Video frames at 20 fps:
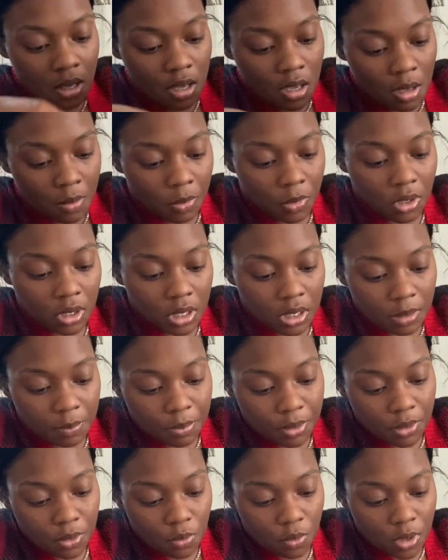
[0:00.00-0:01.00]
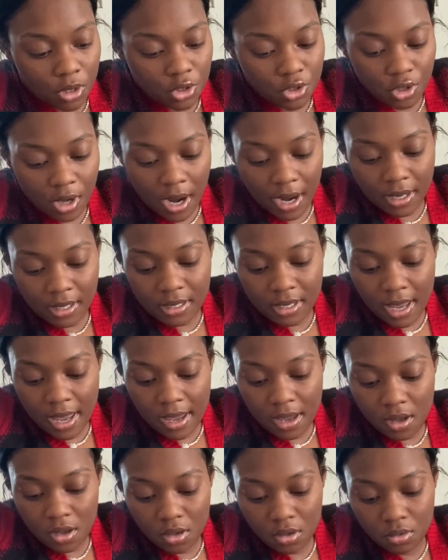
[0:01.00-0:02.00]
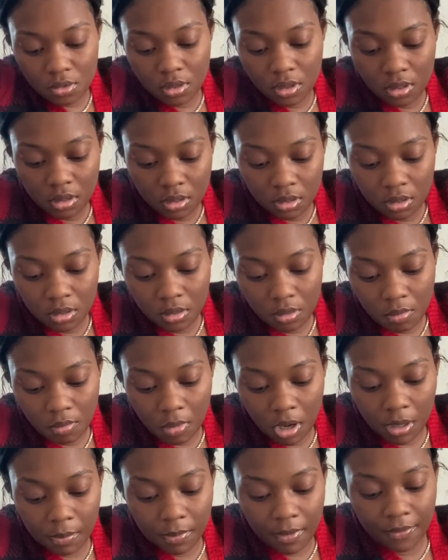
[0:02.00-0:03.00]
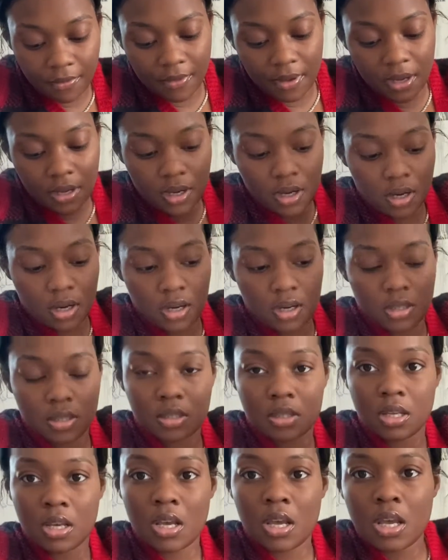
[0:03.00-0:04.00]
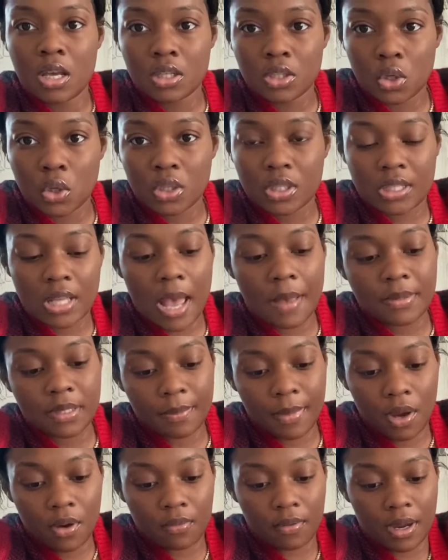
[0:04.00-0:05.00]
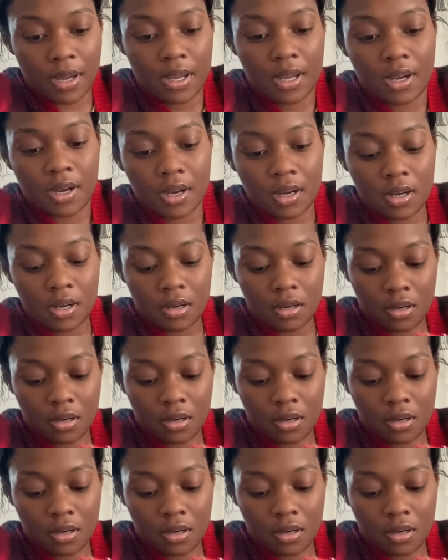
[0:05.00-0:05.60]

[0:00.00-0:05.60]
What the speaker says: I'm gonna put one track down, mark my fingers so it stops about right here.